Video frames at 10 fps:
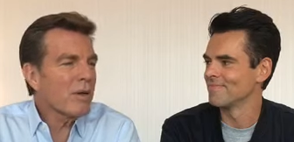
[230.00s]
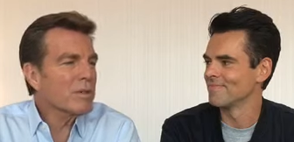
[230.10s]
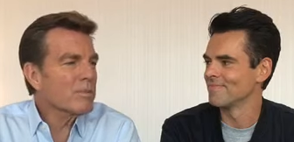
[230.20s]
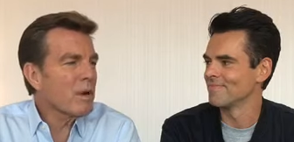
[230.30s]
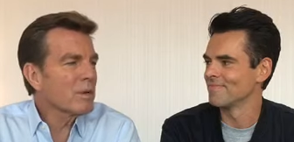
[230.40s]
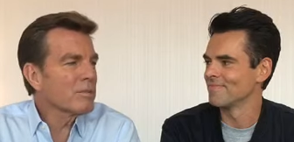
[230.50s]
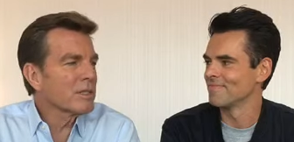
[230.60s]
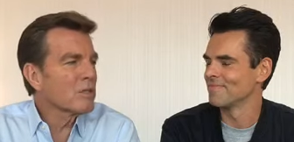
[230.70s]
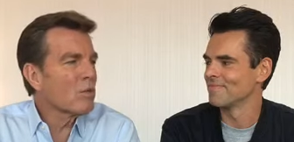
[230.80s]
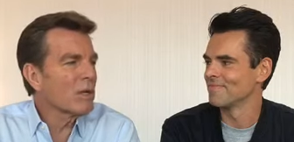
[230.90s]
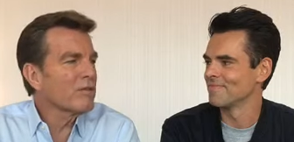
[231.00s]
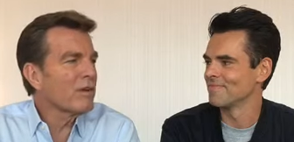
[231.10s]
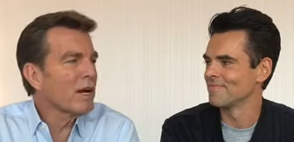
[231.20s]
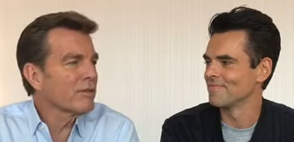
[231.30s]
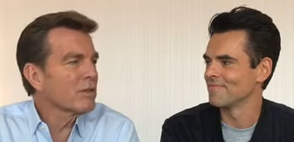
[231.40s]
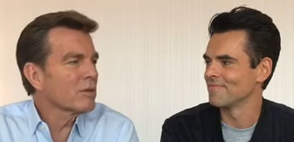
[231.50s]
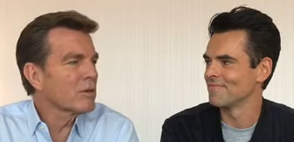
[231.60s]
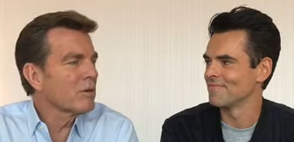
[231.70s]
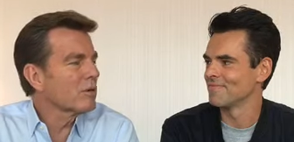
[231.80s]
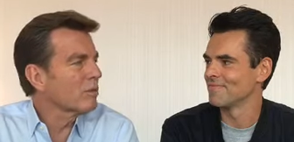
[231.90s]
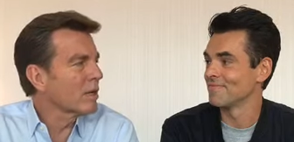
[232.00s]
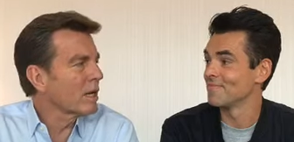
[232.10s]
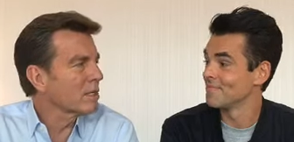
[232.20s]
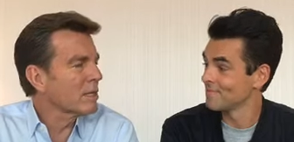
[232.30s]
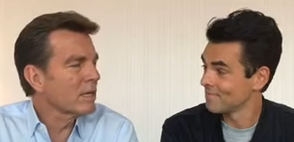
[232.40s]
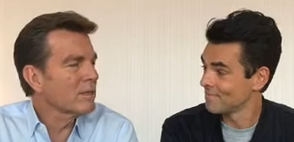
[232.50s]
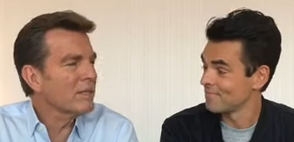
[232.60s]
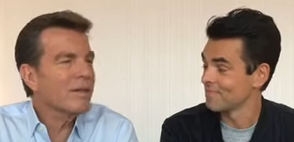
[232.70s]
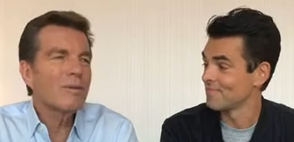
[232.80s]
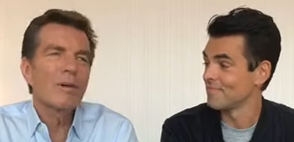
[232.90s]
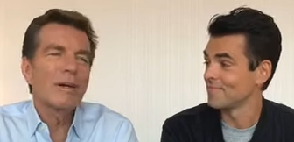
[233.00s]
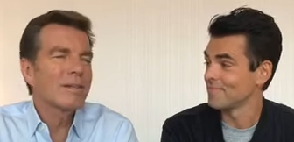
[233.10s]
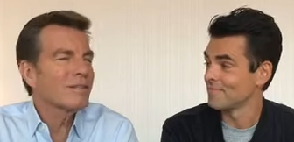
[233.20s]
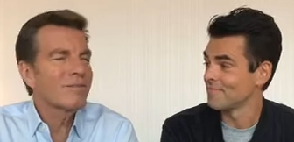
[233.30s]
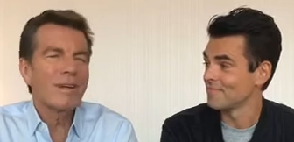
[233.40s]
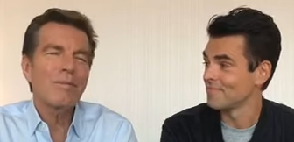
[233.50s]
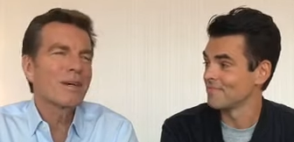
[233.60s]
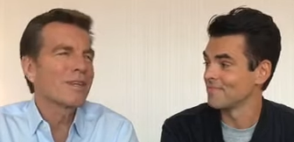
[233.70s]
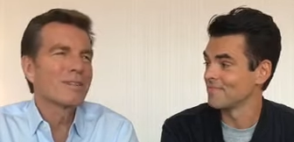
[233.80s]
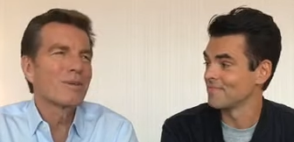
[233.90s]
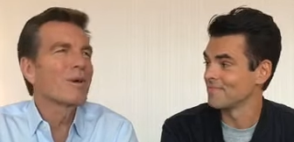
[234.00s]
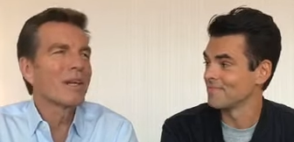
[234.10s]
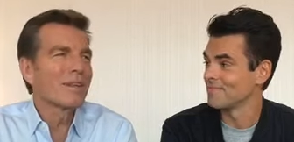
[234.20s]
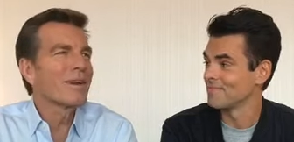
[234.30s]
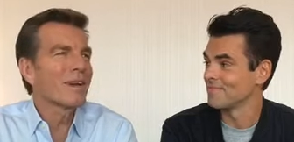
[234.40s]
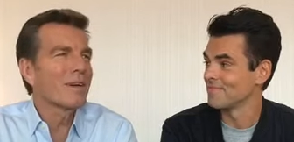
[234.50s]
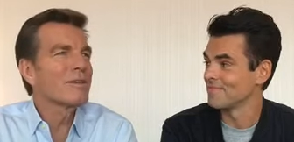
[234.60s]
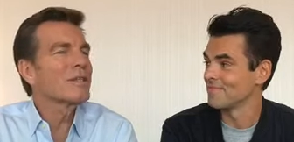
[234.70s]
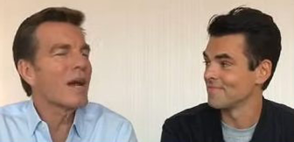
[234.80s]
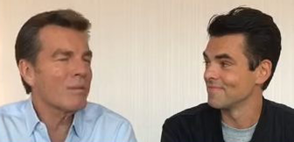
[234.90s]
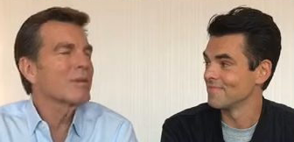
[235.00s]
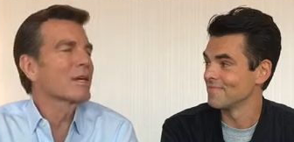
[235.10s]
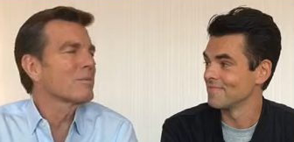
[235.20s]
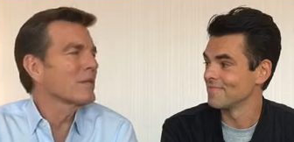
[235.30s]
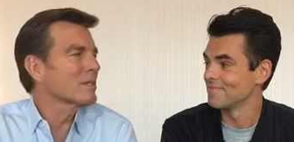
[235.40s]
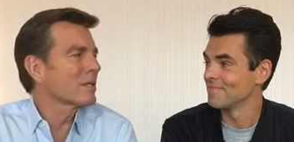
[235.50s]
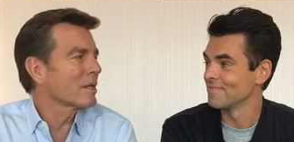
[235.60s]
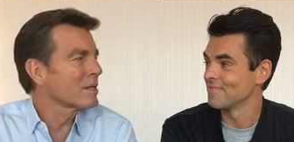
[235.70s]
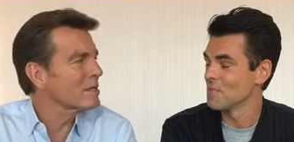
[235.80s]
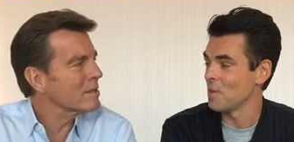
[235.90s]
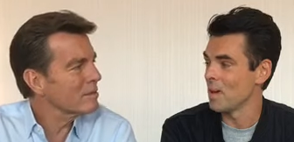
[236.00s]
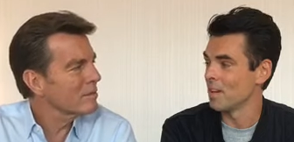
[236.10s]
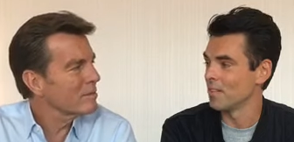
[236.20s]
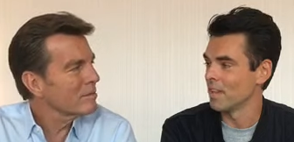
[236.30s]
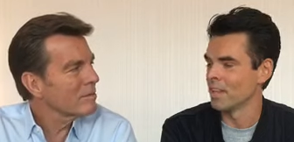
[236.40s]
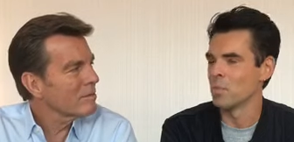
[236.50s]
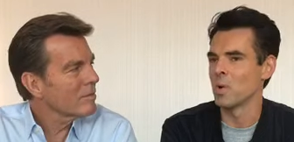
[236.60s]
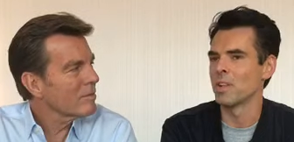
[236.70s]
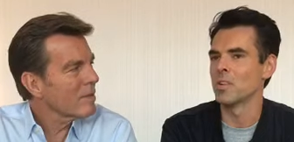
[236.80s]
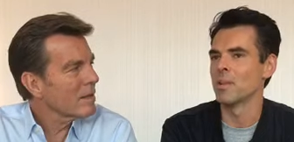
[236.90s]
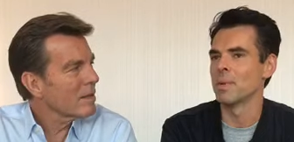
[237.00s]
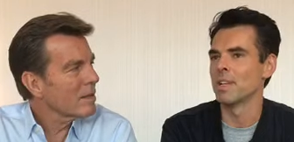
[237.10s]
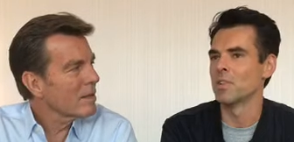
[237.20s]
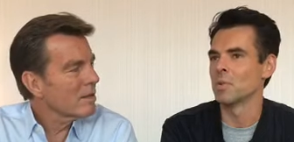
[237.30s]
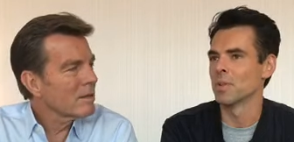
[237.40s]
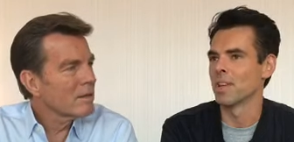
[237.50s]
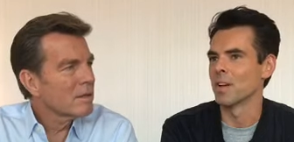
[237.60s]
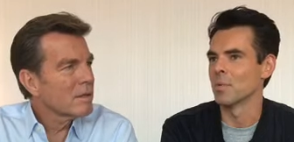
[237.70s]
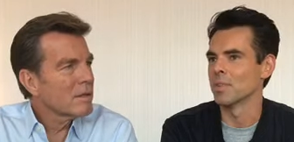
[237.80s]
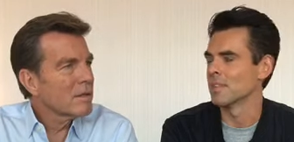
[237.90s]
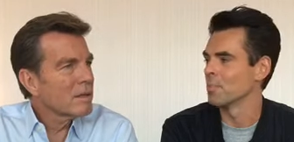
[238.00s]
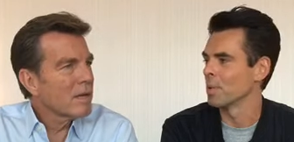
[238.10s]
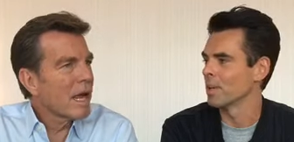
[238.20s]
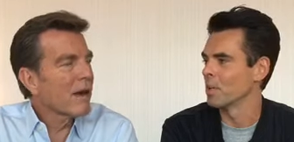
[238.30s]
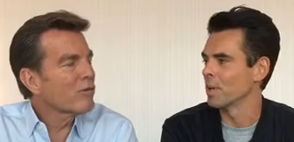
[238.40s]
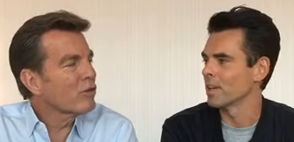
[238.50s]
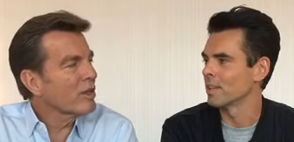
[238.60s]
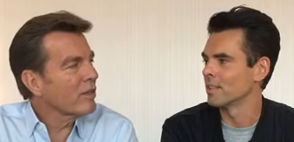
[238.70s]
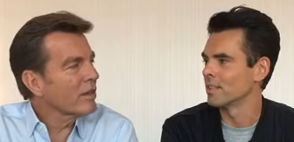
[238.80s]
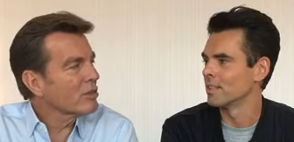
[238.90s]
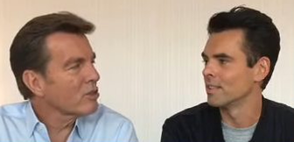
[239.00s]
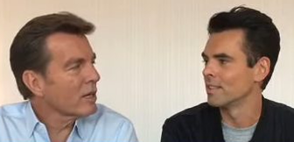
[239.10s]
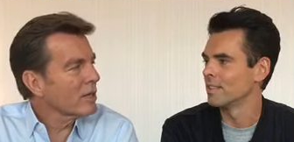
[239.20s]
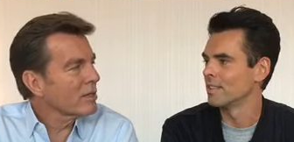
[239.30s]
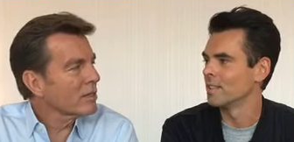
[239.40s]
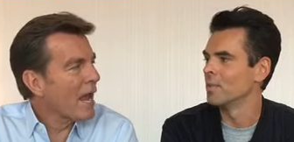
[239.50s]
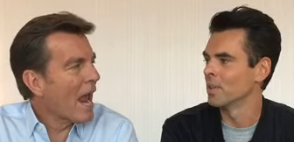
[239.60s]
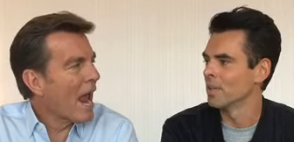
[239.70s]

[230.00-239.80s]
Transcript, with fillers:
Speaker 1: was probably 25 years old when I said, you know what? I'm not going to do anything else. I'm going to commit to this.
Speaker 2: Wow. And then when you committed to it, like, was it pretty Everything changed. Really?